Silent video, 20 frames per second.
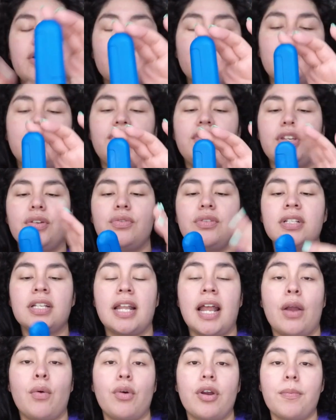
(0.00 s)
the reviews,
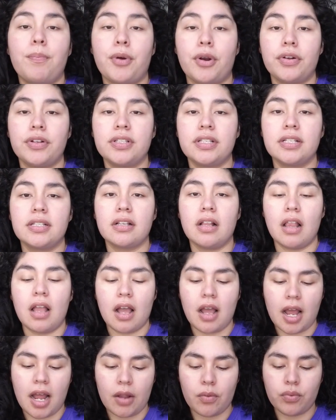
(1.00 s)
and I wear purses a
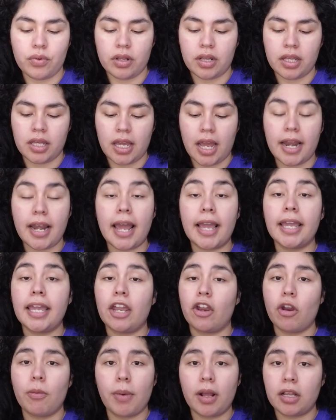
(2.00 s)
lot. I
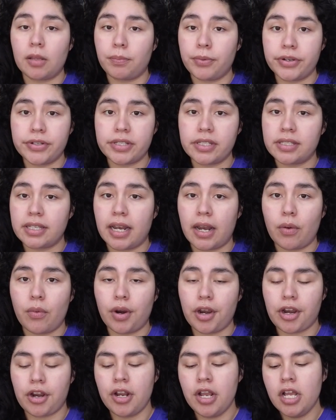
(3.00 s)
care about the purses that I
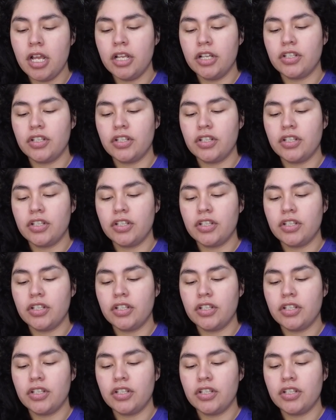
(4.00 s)
wear.